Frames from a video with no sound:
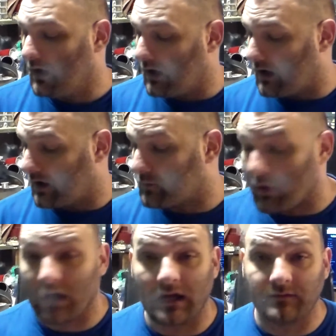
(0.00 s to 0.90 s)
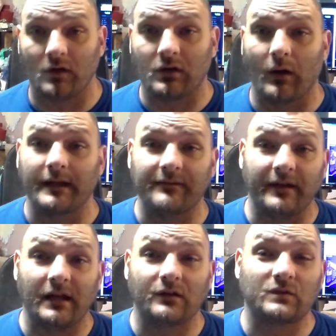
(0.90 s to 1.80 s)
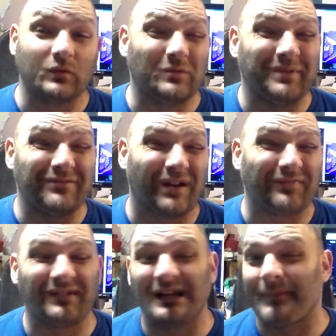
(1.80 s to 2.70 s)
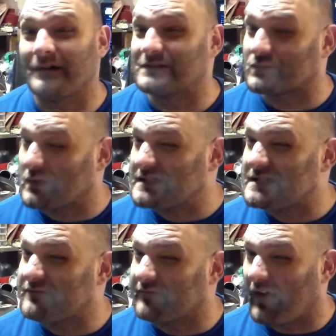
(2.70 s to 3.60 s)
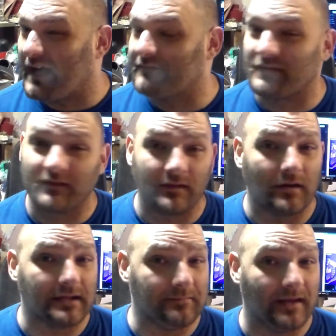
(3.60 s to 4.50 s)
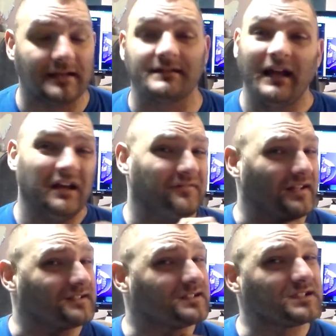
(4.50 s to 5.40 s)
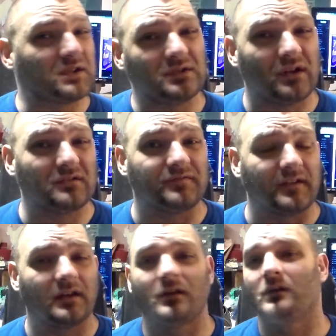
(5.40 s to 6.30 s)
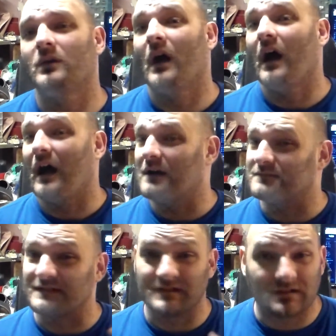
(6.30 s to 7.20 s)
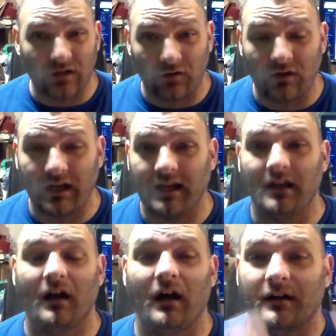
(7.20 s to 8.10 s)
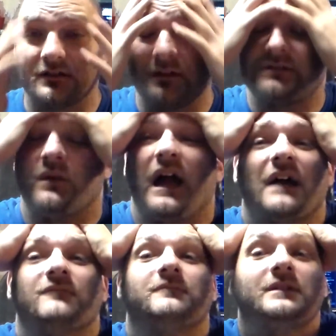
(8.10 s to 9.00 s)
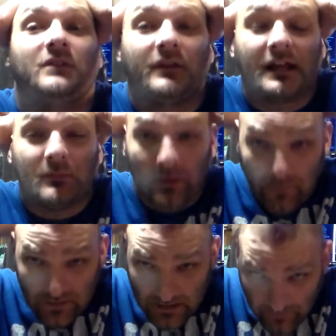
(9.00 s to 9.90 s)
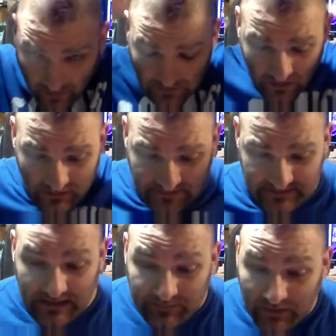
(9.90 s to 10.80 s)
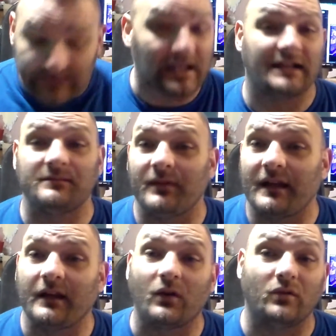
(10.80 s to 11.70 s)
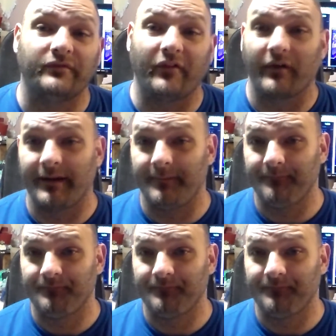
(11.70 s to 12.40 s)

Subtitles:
Of what I've got going. The videos will be roughly about 25 to 30 minutes. If that's too long for you, I'm sorry. The reason why I haven't been doing any more modeling podcasts is because there hasn't been any call for it.